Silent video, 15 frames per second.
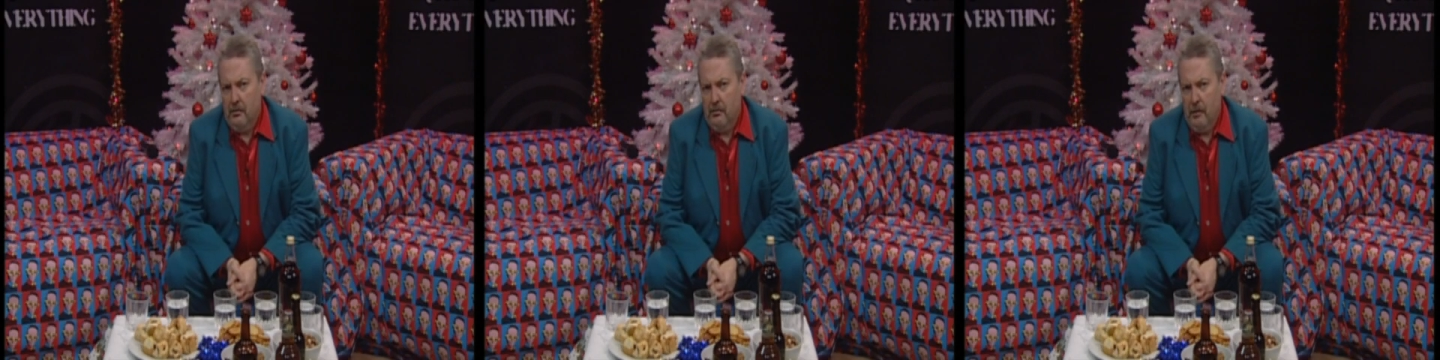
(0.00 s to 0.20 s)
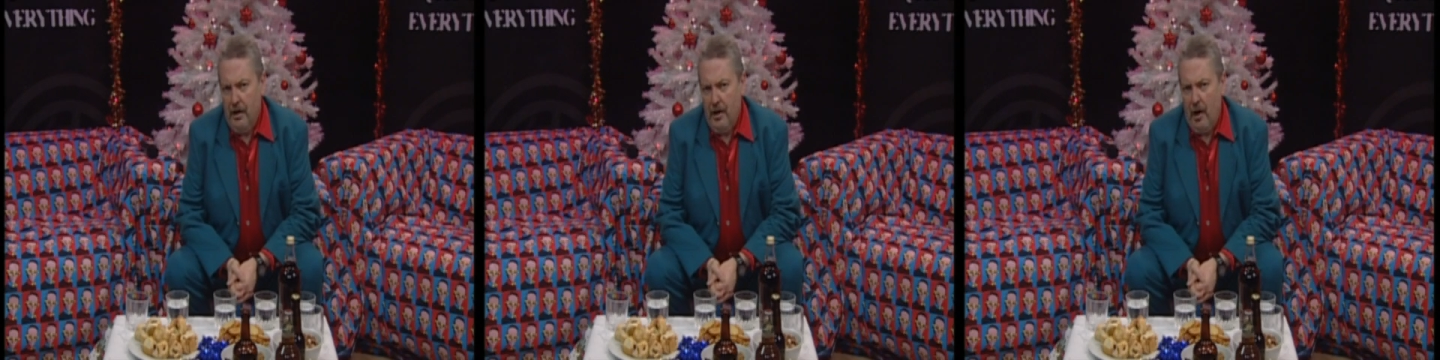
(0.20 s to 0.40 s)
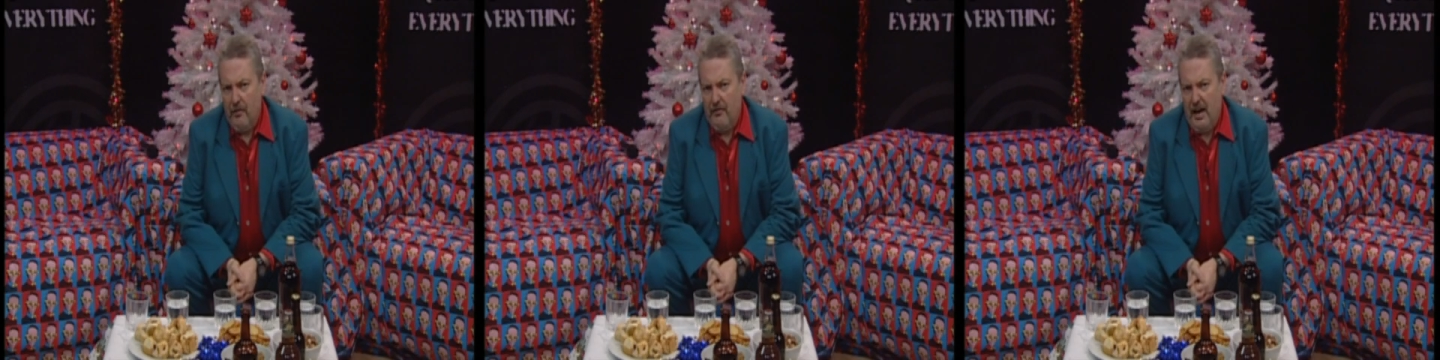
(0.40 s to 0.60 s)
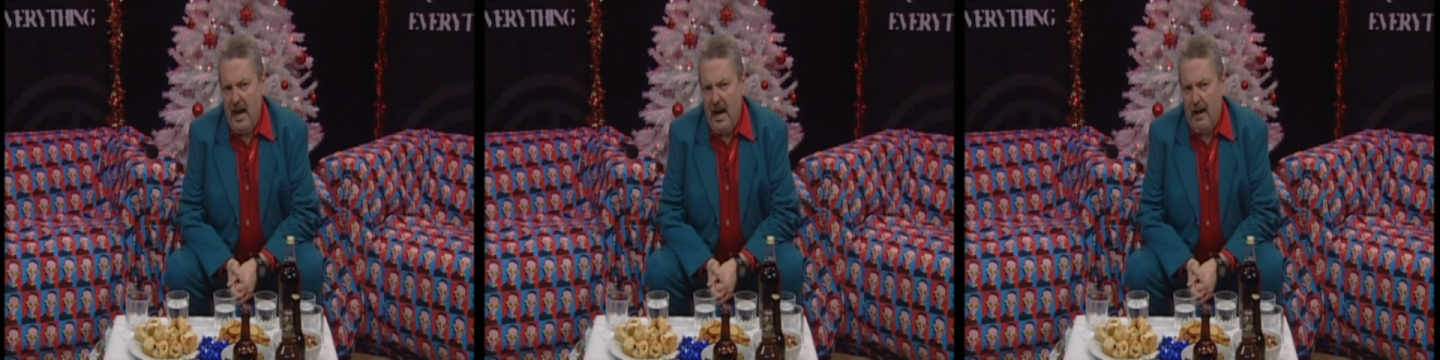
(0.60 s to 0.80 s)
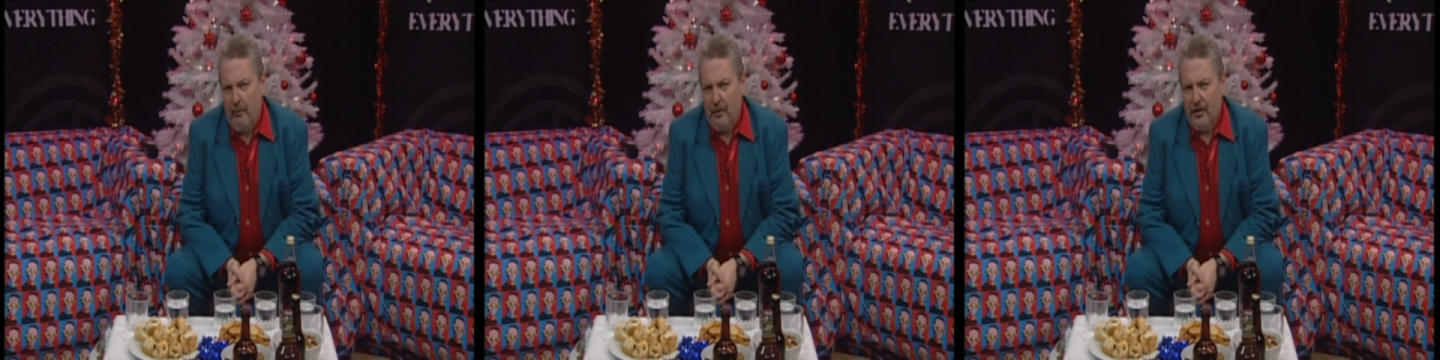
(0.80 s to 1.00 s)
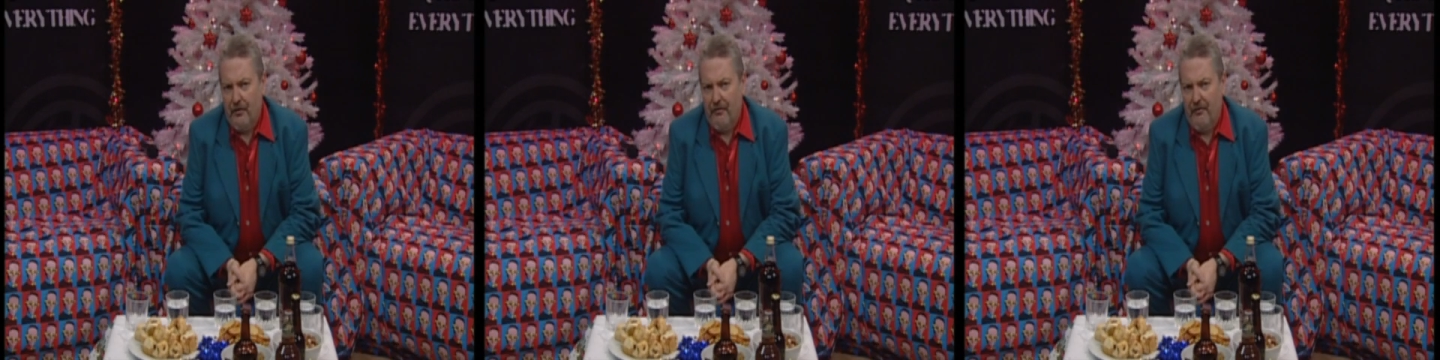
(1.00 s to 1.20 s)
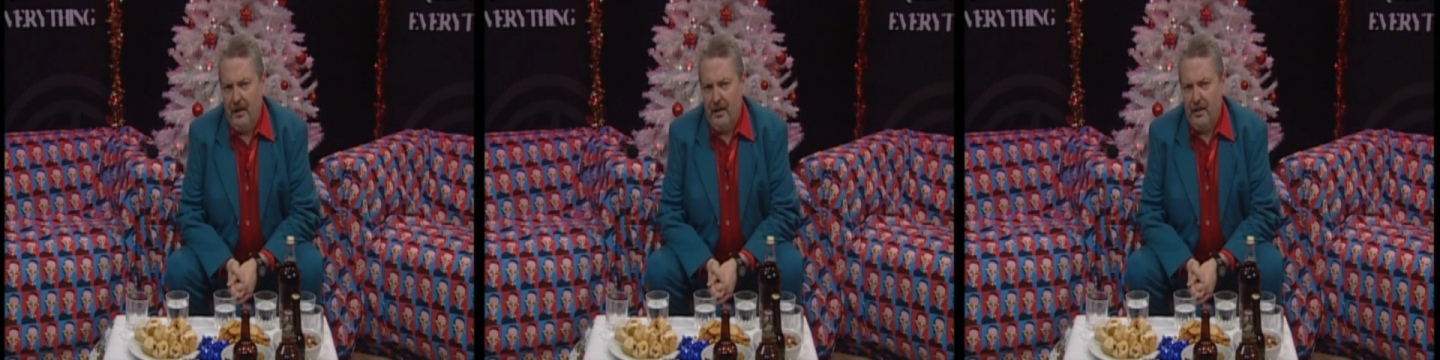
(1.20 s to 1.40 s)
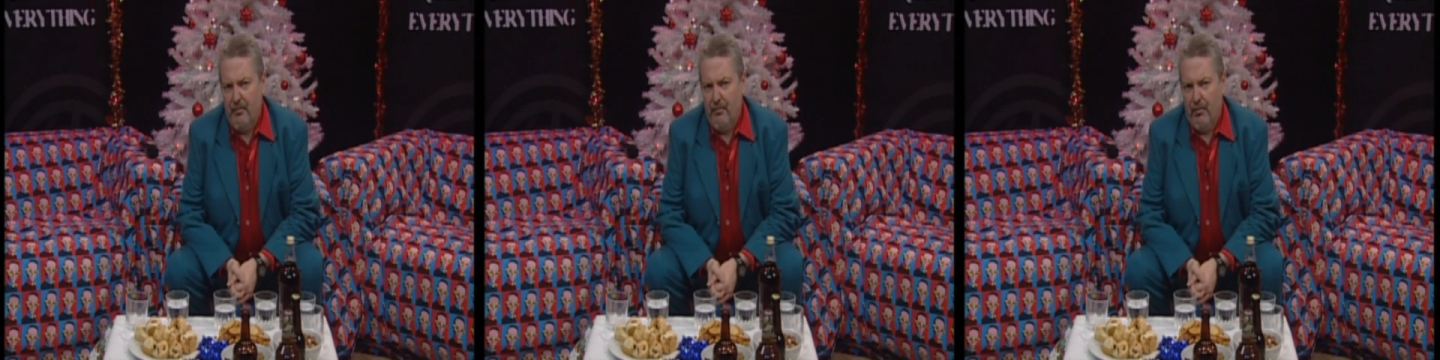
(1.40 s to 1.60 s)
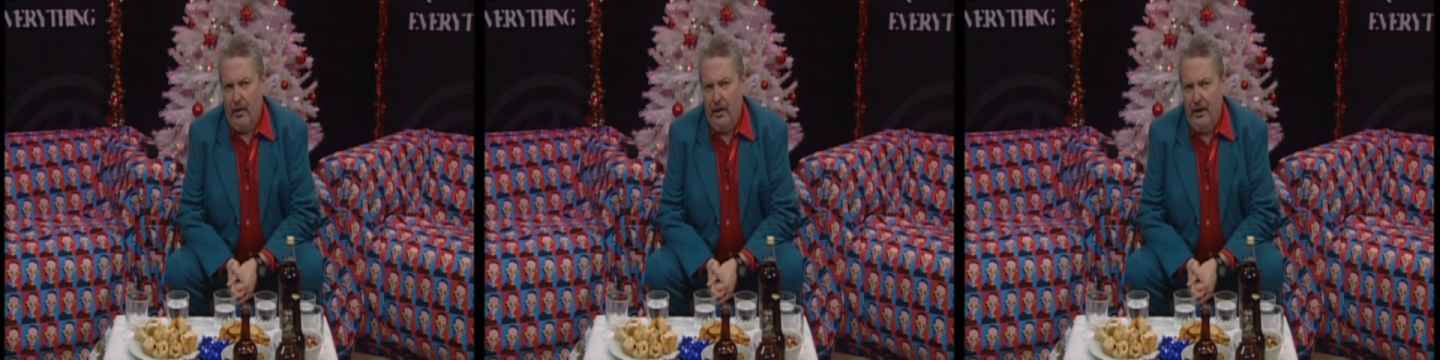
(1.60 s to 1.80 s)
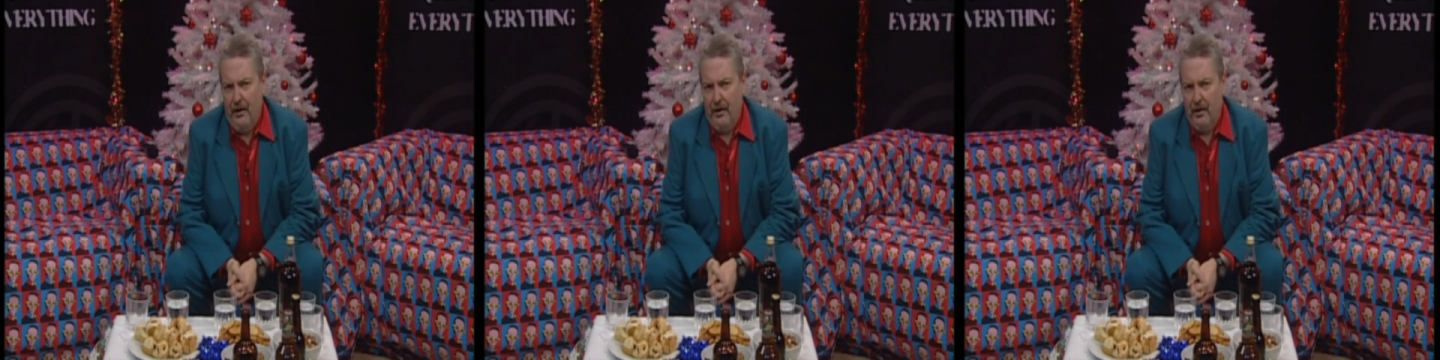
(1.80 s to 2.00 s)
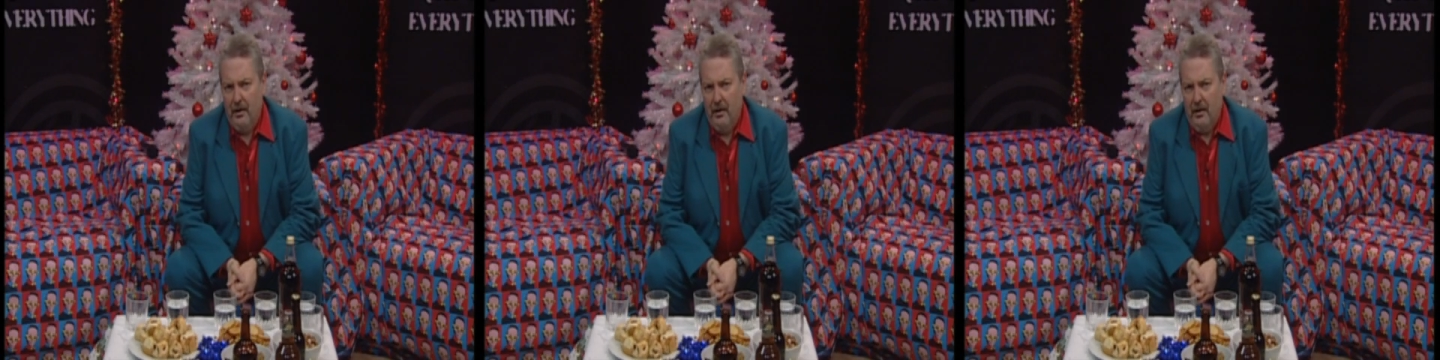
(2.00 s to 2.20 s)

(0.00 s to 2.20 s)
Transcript: We know the air is unfit to breathe,